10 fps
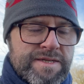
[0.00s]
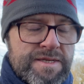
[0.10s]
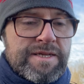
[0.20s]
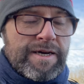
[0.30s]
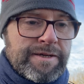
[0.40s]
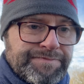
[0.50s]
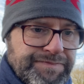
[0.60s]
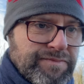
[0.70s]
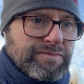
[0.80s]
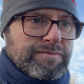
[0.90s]
to start.
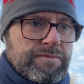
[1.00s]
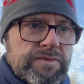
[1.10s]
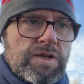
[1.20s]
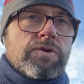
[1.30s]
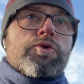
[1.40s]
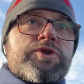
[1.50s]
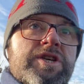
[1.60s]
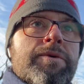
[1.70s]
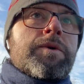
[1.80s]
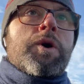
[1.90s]

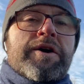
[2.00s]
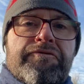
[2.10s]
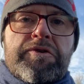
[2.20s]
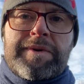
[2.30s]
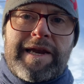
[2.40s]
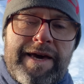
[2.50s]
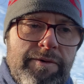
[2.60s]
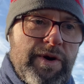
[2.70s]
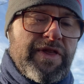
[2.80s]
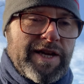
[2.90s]
Also, I'm quite familiar
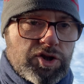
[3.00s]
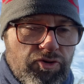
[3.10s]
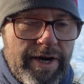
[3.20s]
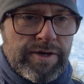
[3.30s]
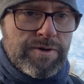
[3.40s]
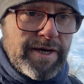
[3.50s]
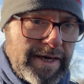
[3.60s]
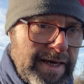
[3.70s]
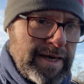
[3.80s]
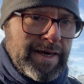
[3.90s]
with that trail.
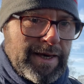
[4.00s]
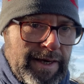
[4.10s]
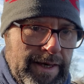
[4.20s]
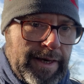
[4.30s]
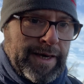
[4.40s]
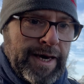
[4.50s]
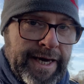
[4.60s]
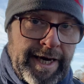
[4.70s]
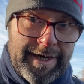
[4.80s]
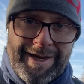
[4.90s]

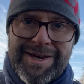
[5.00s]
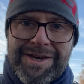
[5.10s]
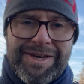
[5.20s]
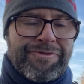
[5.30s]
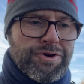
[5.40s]
Again, if you're